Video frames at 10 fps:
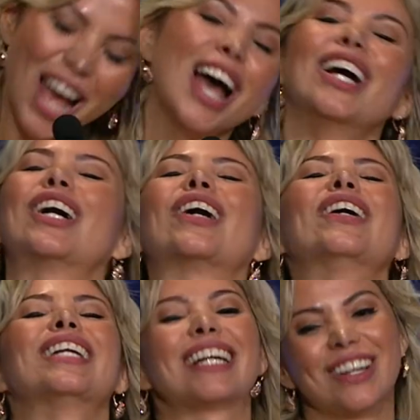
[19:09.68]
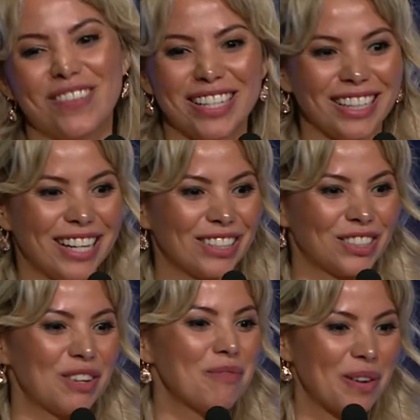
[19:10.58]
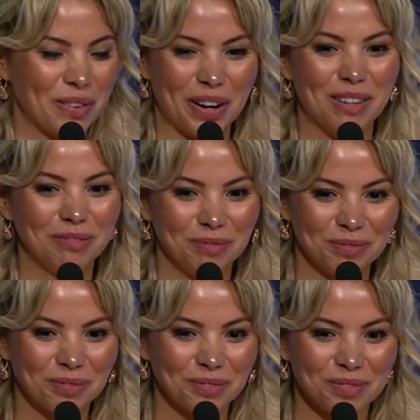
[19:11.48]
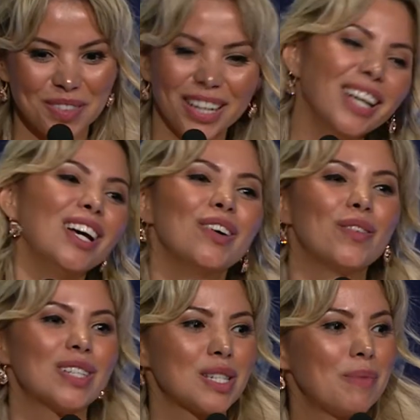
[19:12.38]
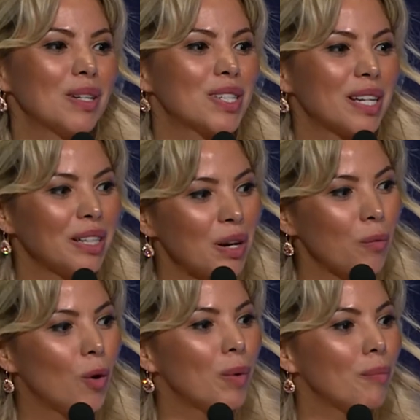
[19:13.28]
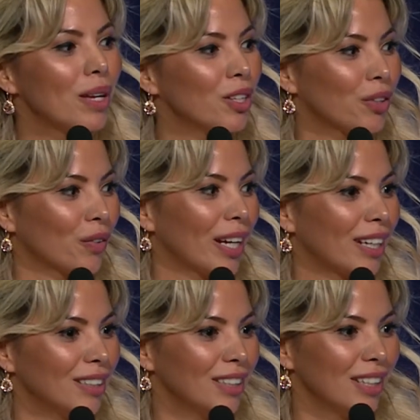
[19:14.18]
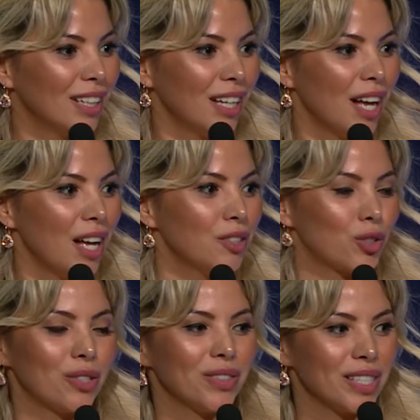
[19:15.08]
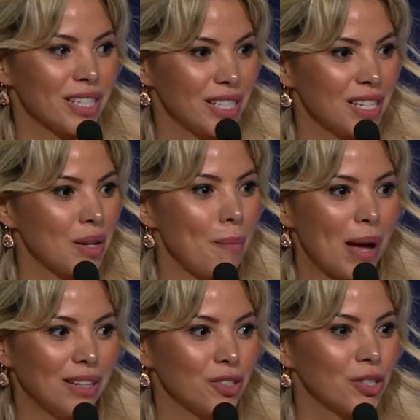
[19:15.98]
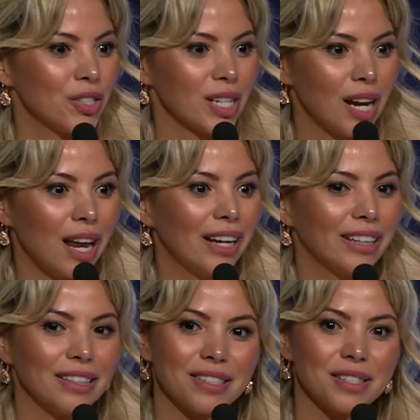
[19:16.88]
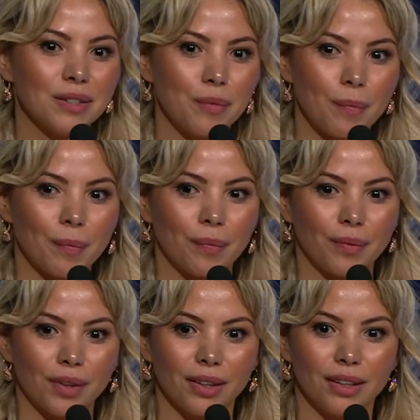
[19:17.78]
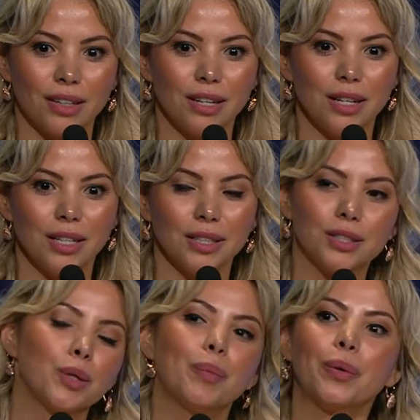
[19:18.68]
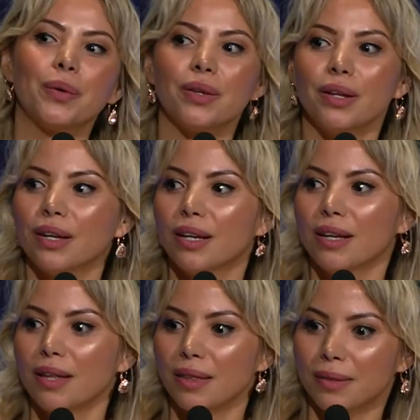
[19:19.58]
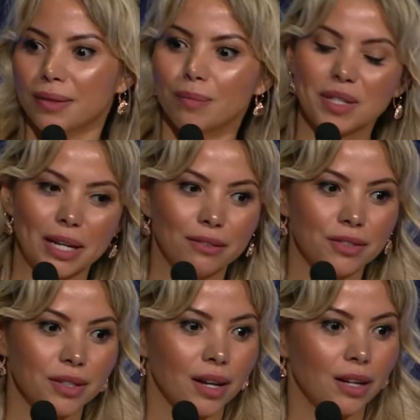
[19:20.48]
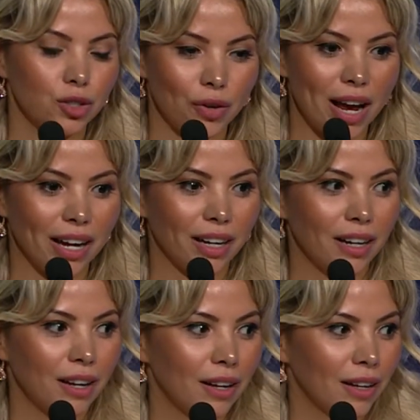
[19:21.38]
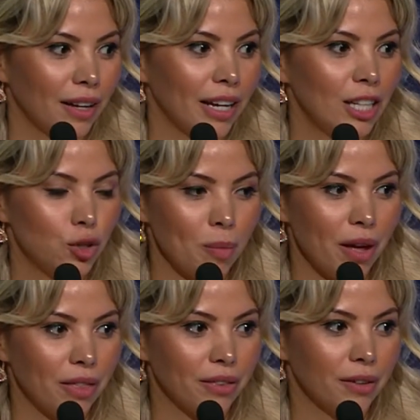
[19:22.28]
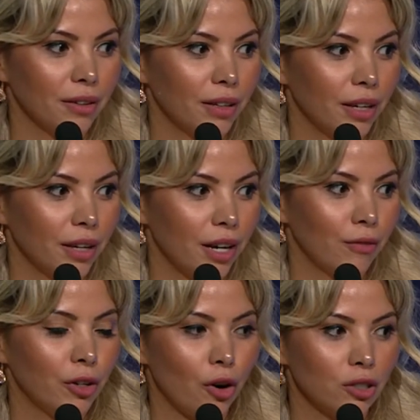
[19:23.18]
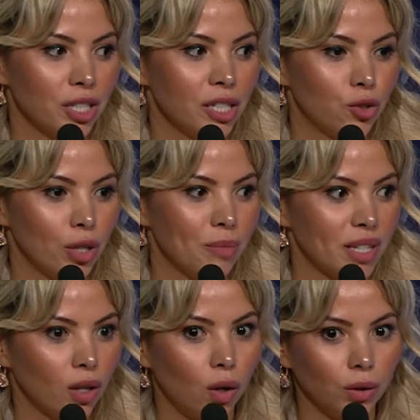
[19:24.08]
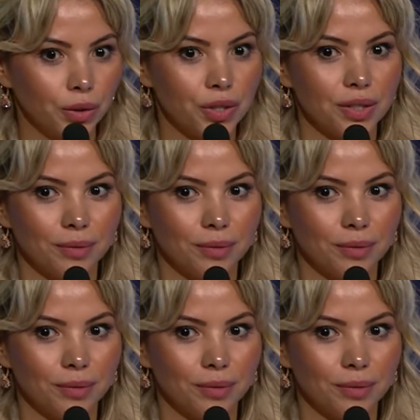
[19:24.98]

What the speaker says: And currently, I'm in the leadership program, where it's about senior woman mentoring Dress for Success ambassadors and clients to put themselves on track each month in regards to their dreams and goals.